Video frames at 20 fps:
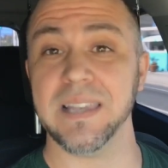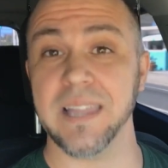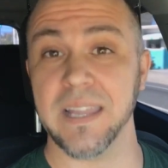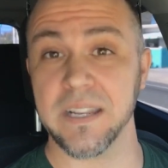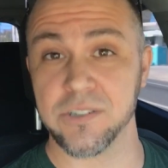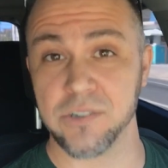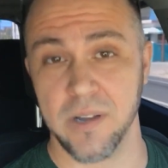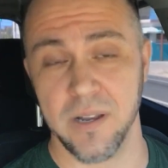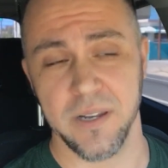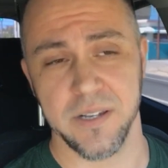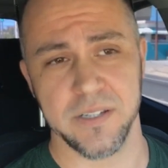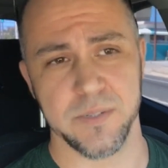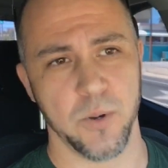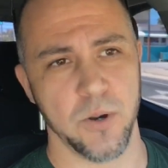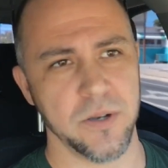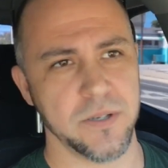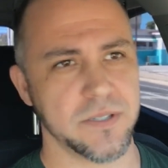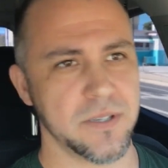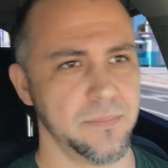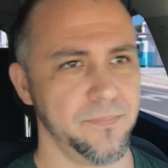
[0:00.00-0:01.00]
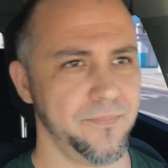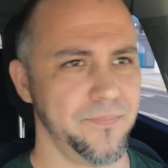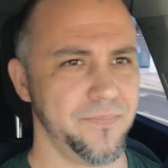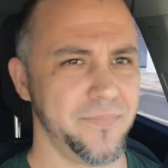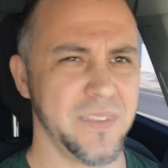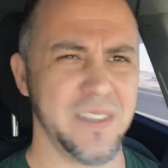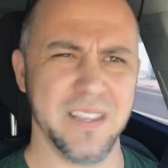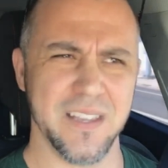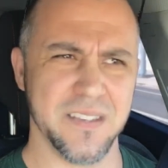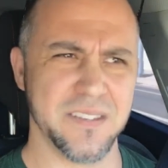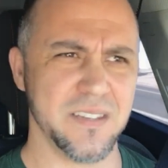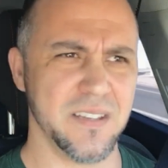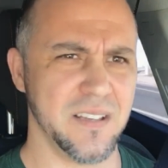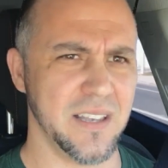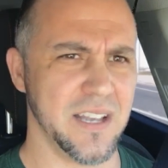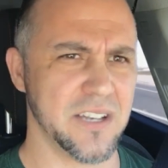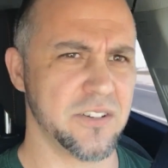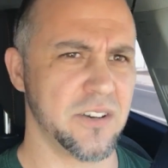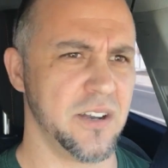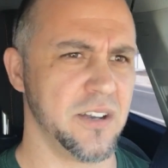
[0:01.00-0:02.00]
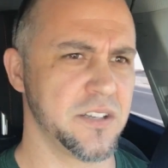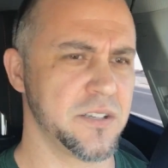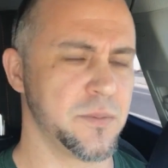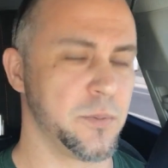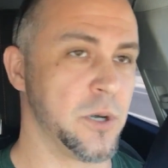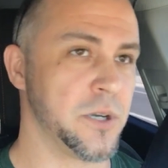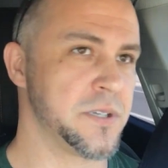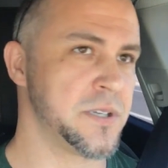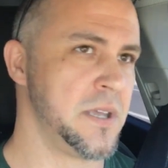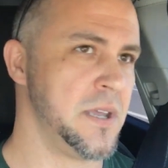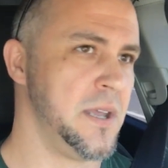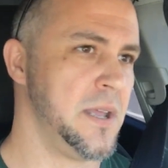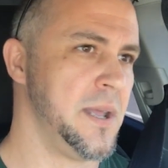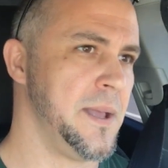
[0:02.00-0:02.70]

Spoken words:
Electronic Sports, I think it's Electronic Sports,